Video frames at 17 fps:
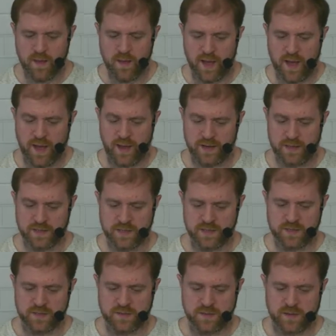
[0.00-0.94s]
And
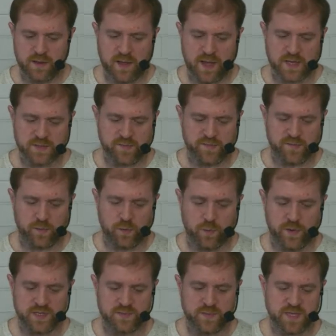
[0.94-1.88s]
as before,
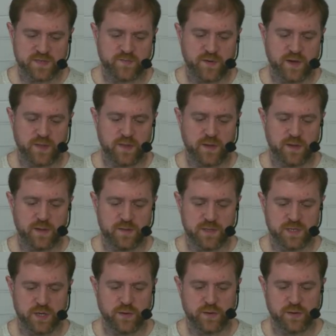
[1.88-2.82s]
we specify that the
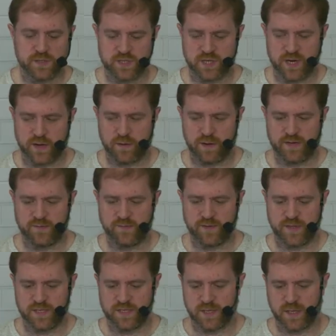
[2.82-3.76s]
tokens generated for
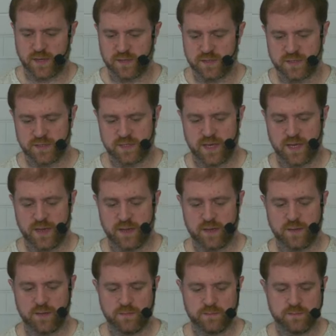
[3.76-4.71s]
this are going to take
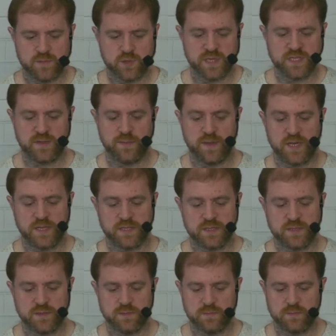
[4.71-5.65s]
20
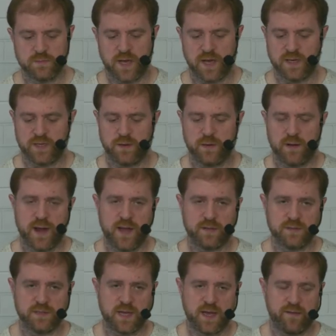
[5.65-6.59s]
minutes, and you're
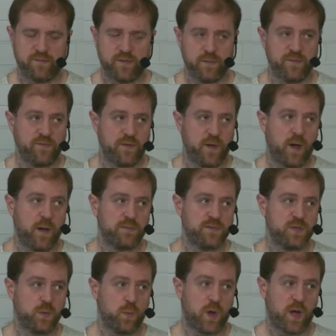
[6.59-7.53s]
allowed to have them for up
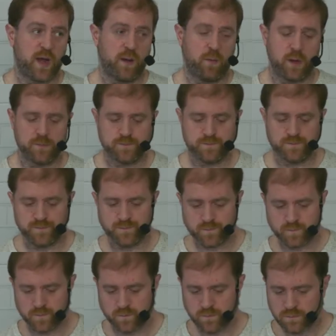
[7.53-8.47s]
to 1 hour.
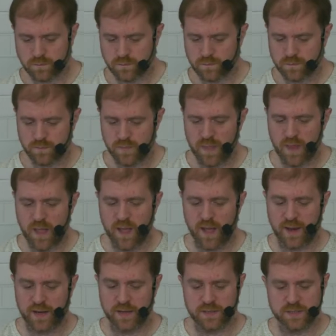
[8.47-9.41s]

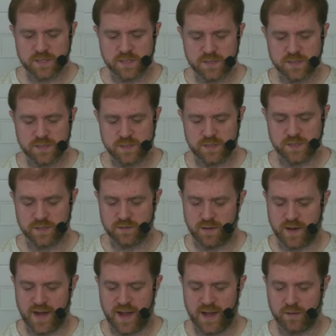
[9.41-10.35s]
And you're
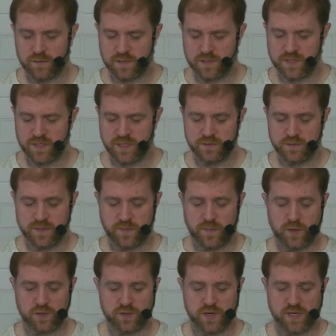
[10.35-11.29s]
allowed to use the
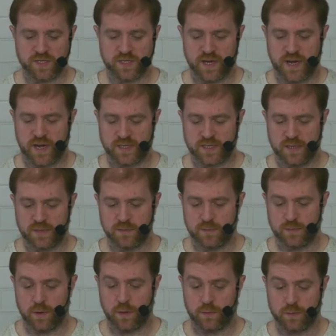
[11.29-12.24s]
Postgres connector
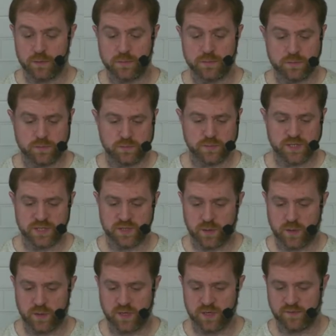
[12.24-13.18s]
role, which is the
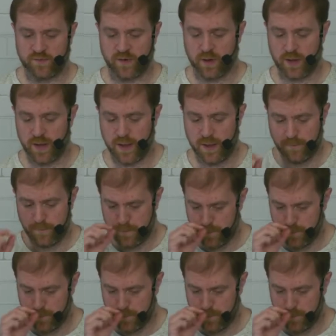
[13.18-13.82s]
one defined here.